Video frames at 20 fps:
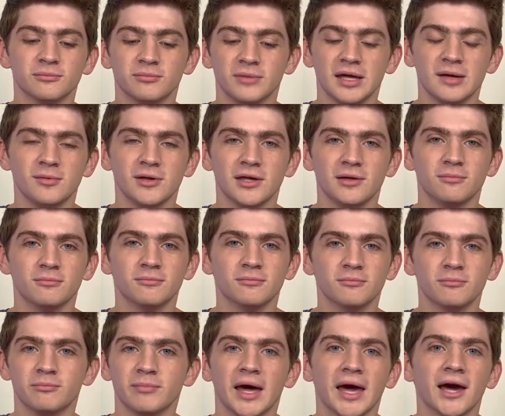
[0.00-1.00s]
Maybe
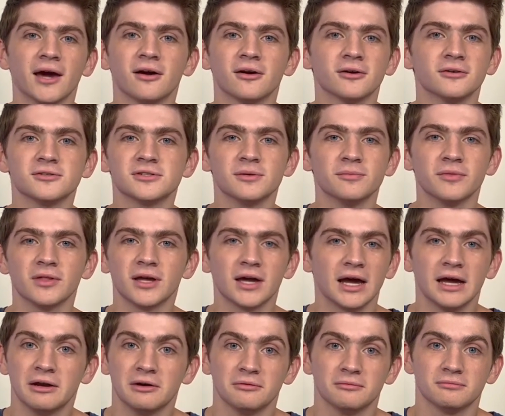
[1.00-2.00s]
Mac or something.
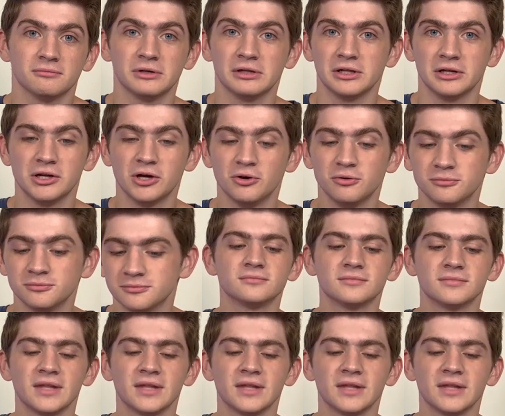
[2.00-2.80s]
I don't really know.